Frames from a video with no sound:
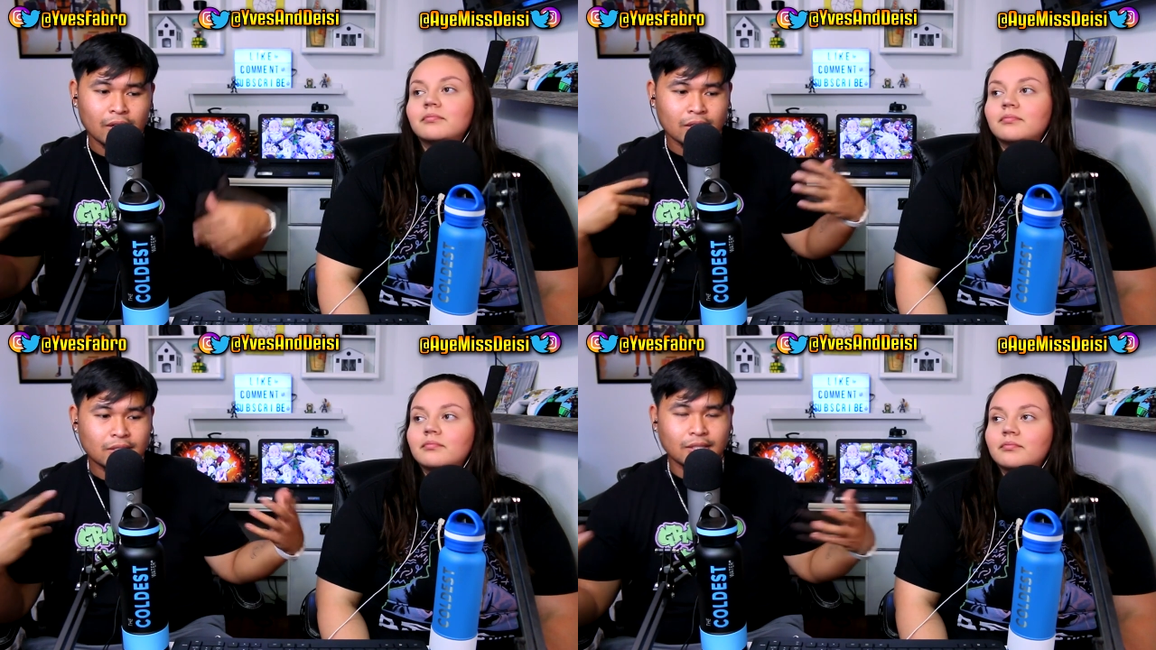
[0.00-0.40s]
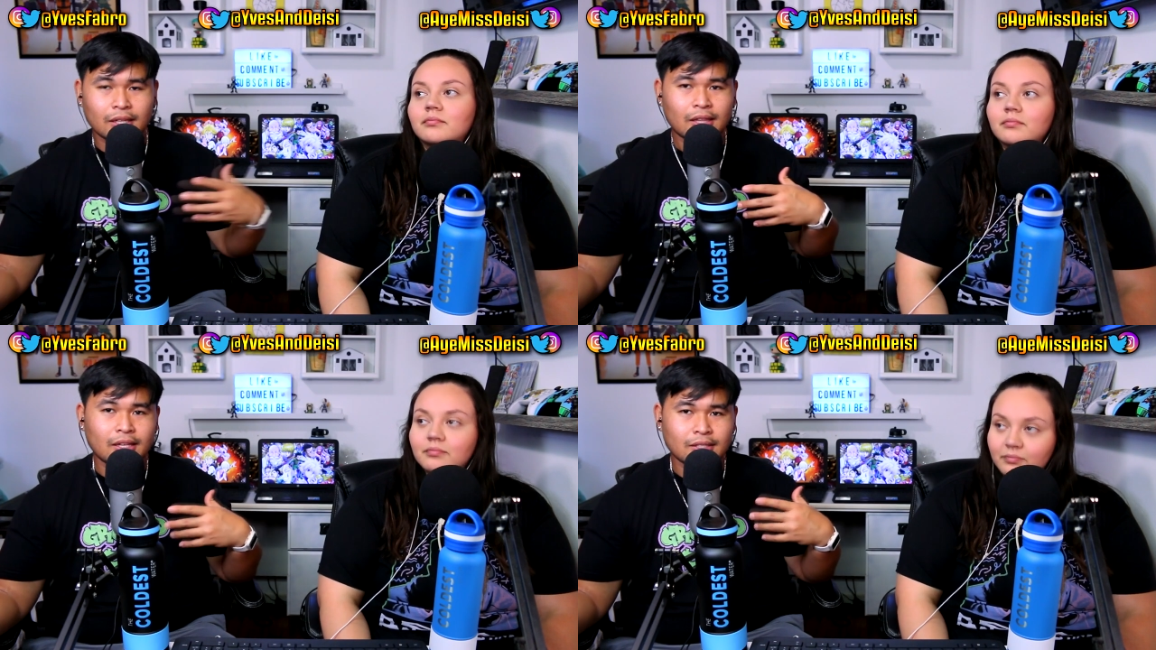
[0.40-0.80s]
Speaker 1: See,
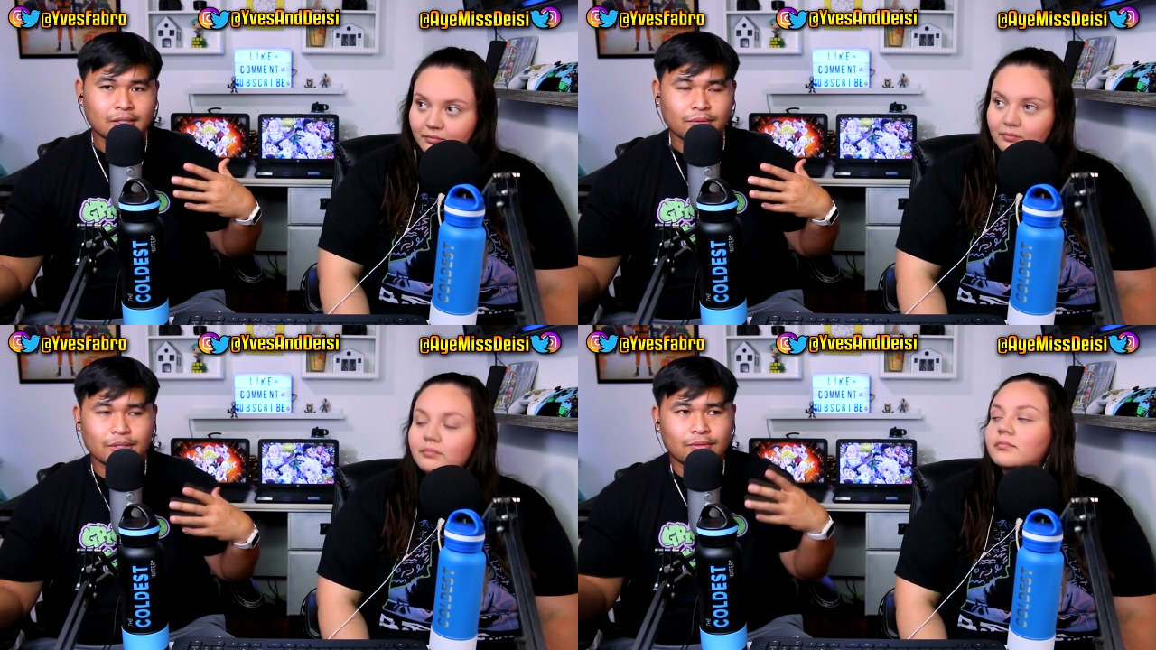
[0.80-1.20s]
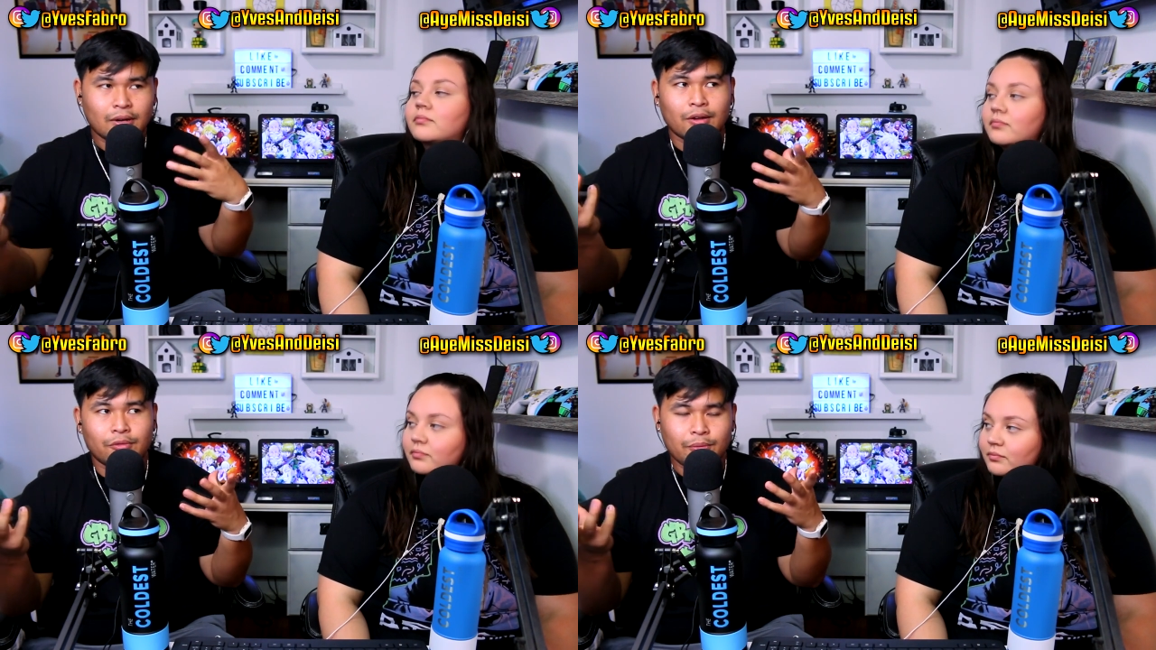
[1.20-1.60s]
the thing is, the reason
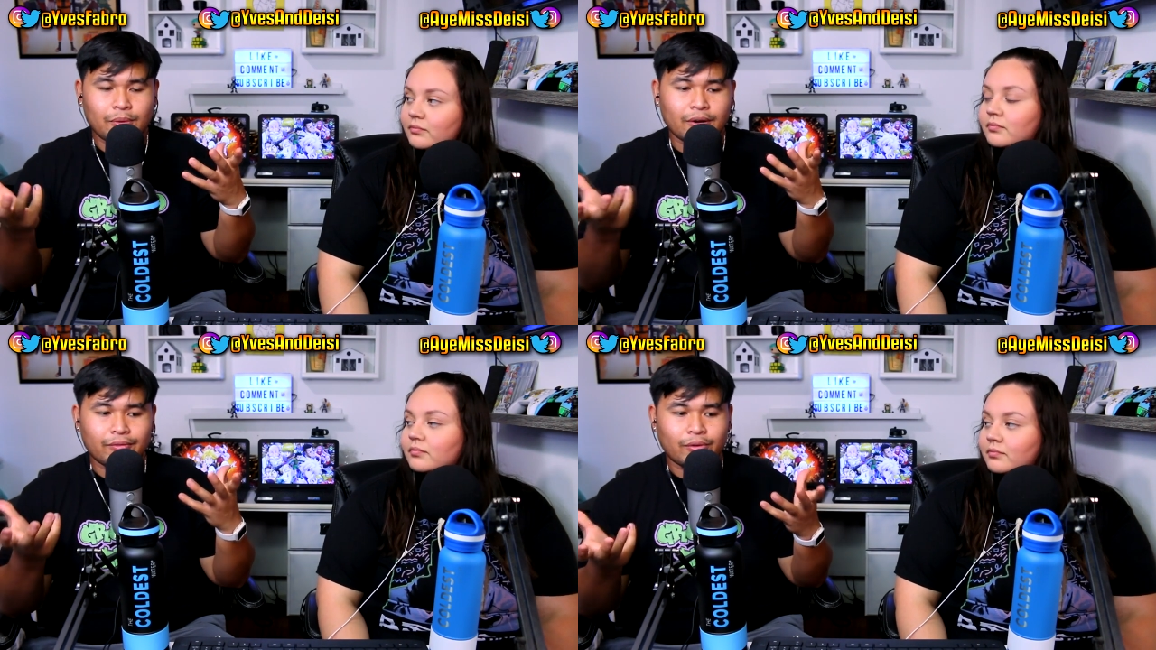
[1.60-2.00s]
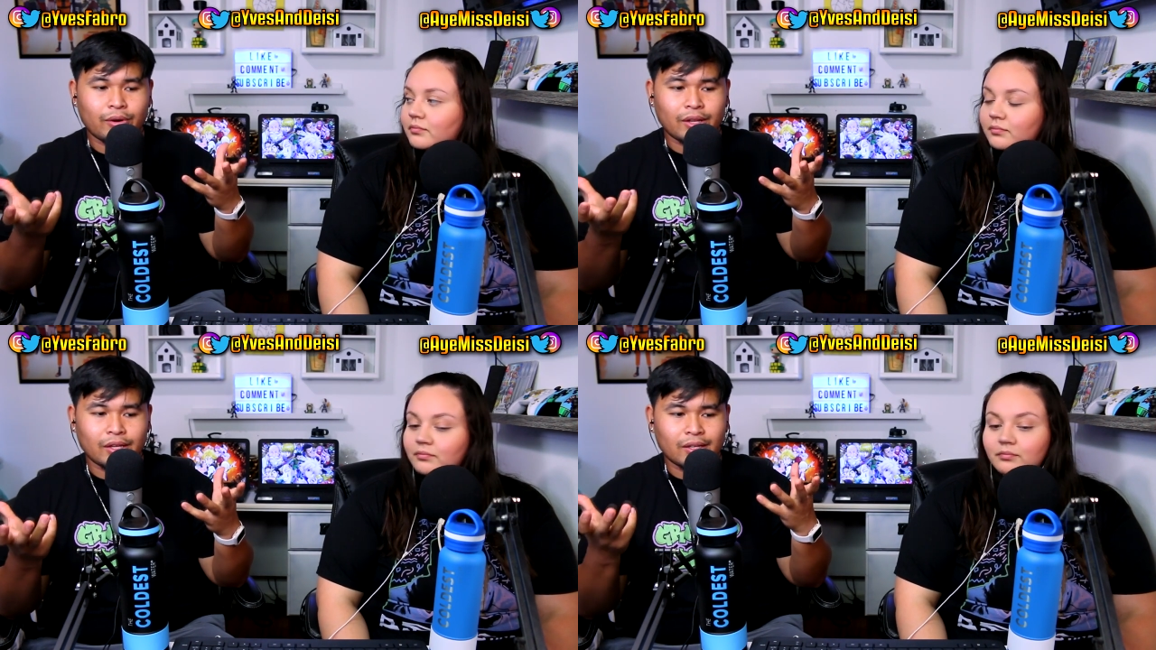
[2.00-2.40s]
why we've been
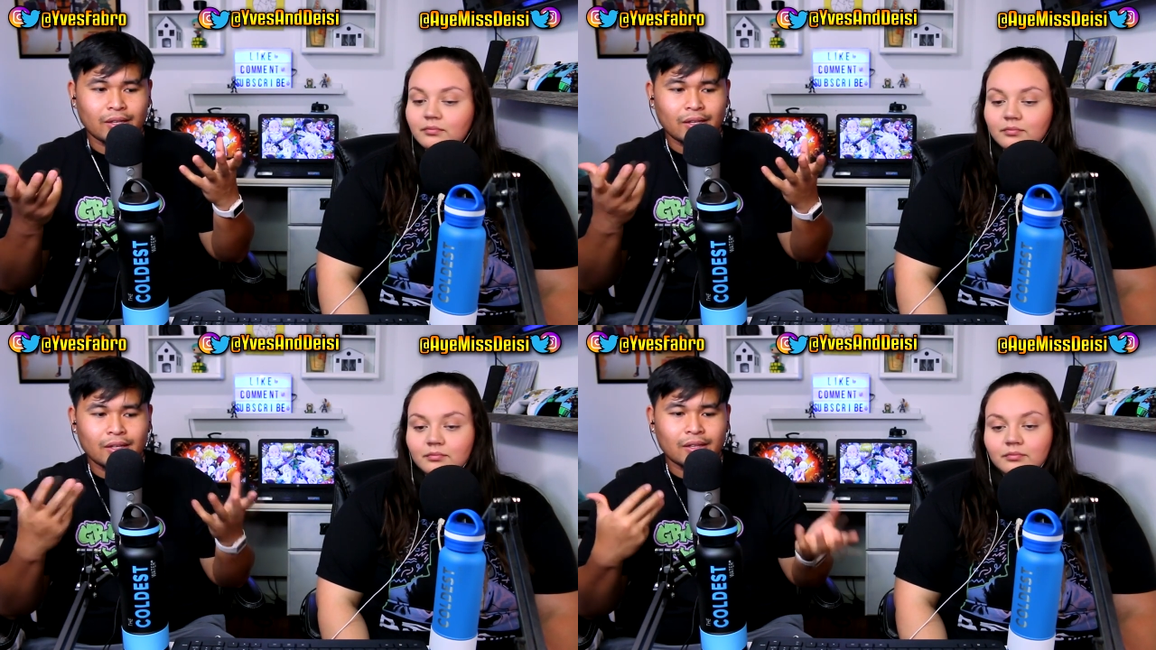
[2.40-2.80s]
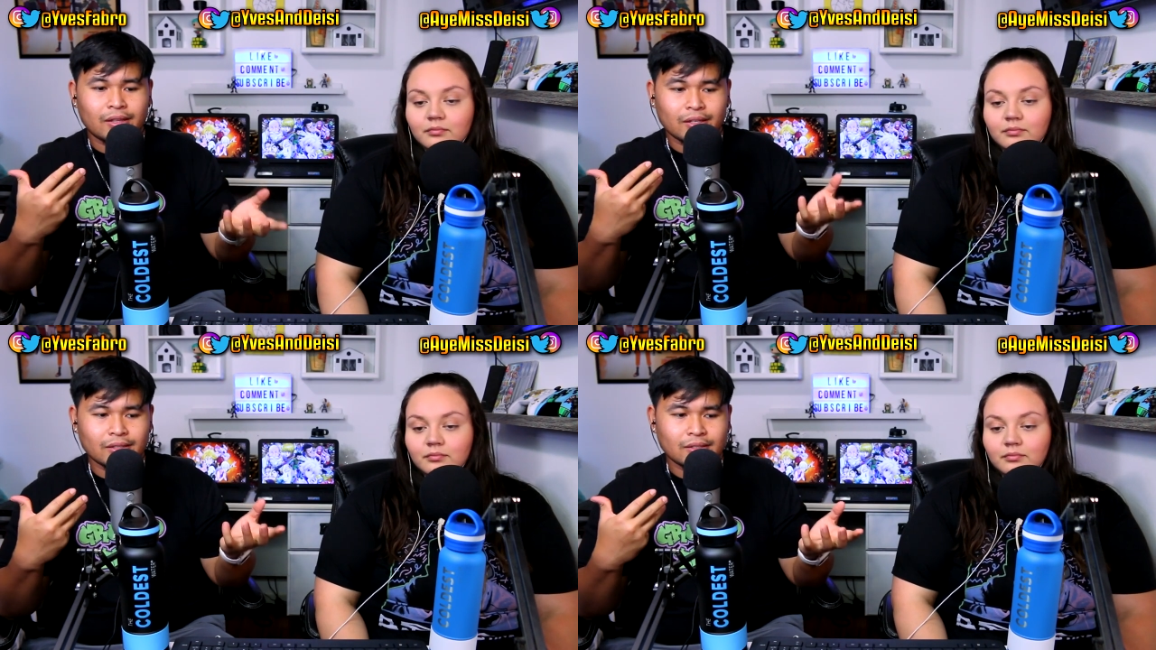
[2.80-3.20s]
avoiding
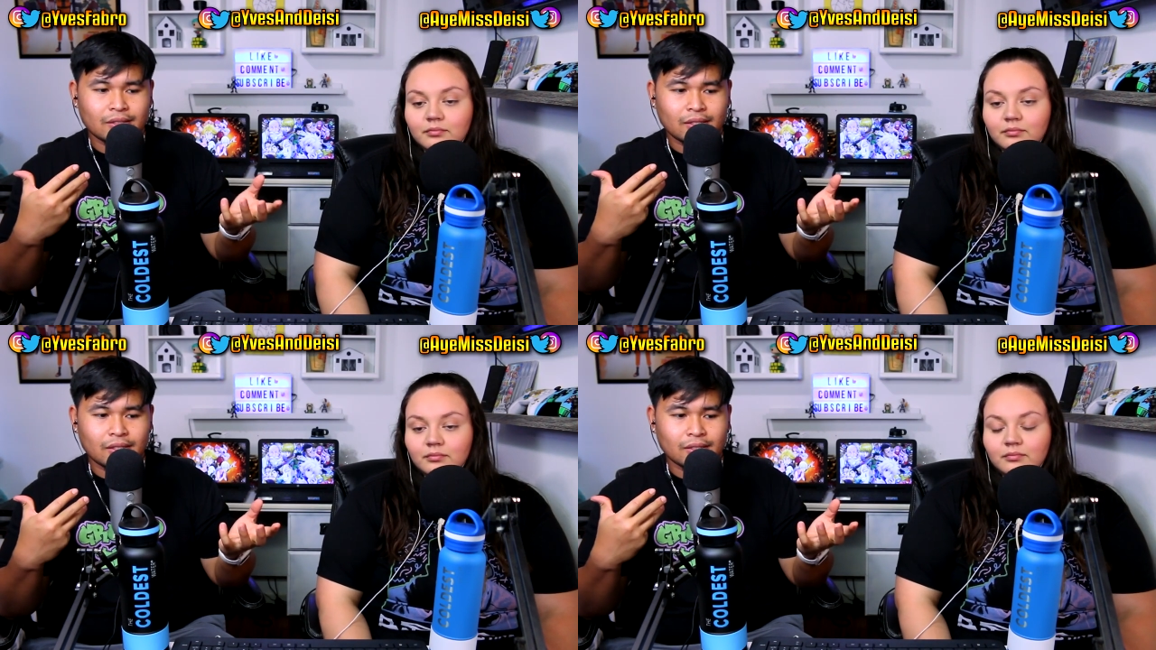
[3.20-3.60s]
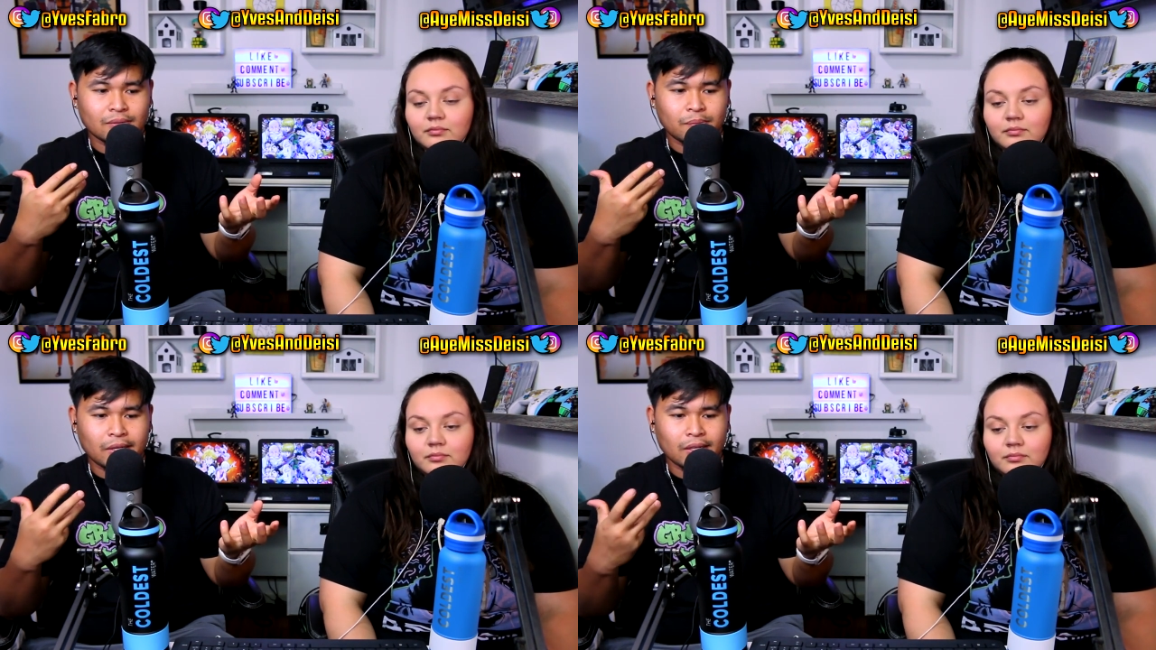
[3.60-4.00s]
this
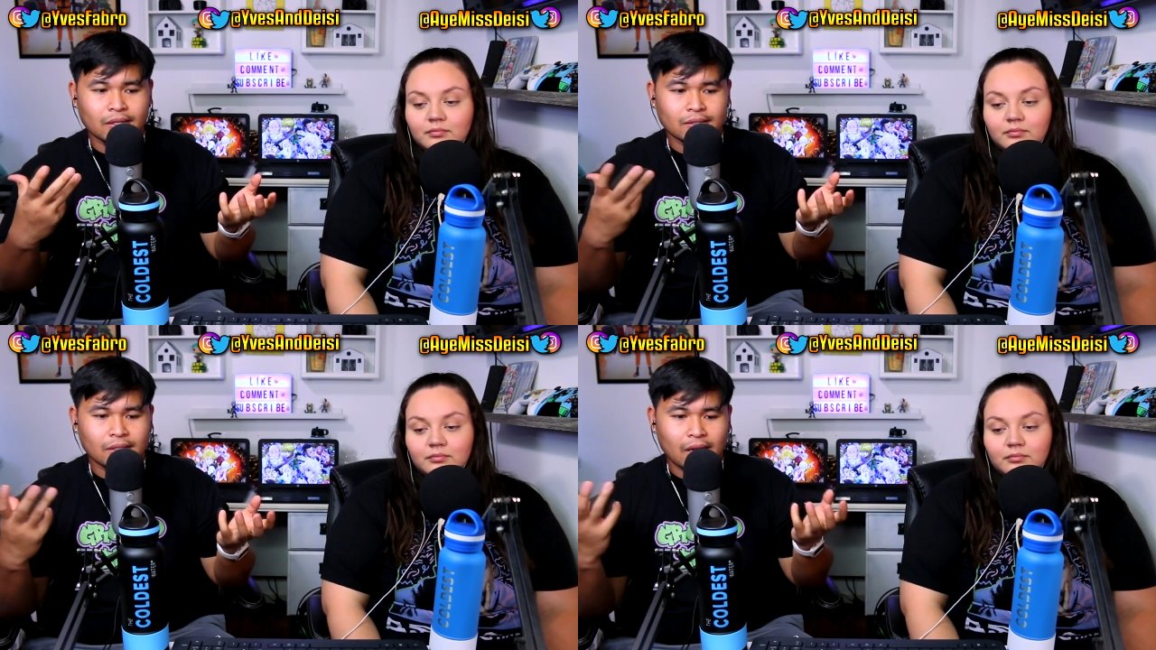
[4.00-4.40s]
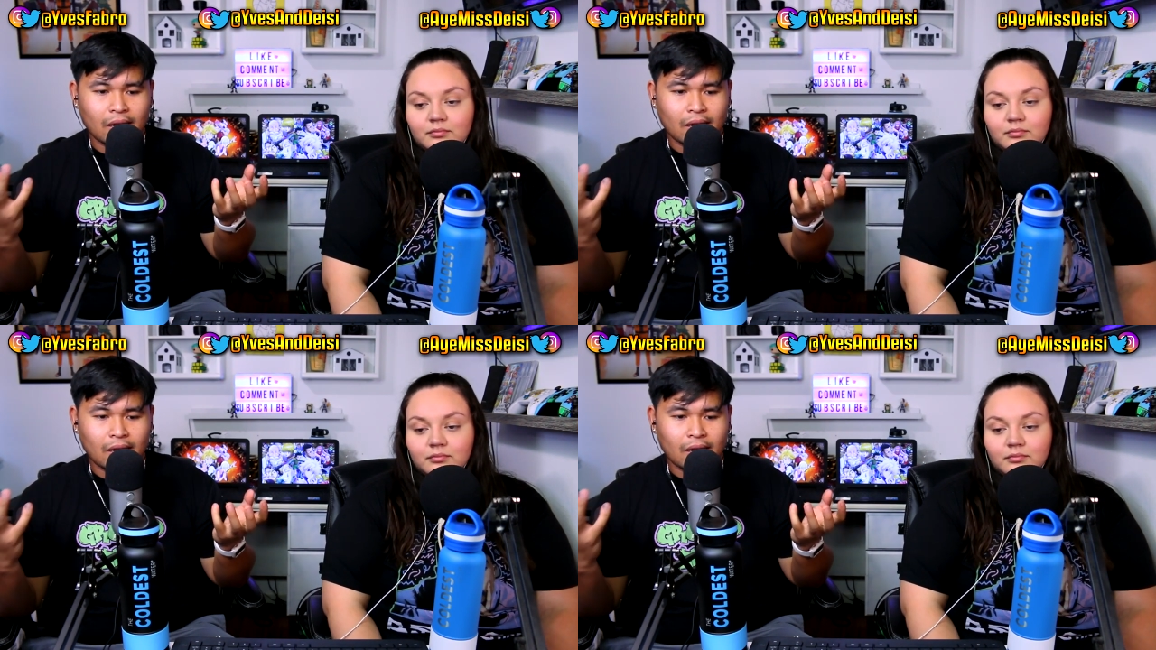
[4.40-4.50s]
is because